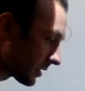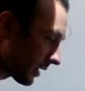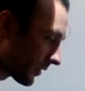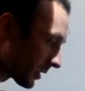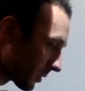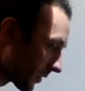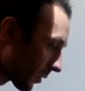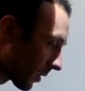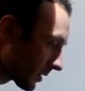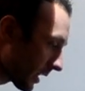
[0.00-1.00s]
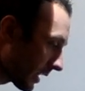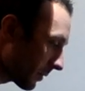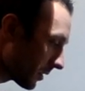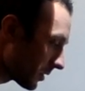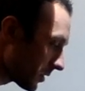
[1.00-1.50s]
it's there. I'm just move it 1
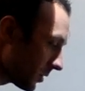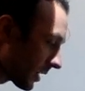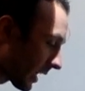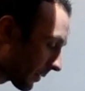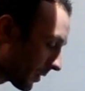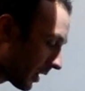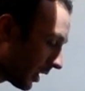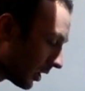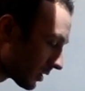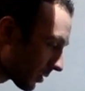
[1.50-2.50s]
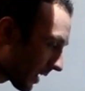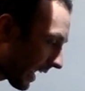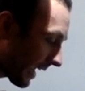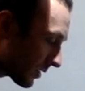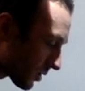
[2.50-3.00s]
time, 2 times. So
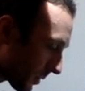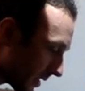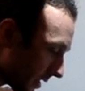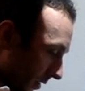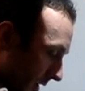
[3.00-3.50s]
my answer is going to be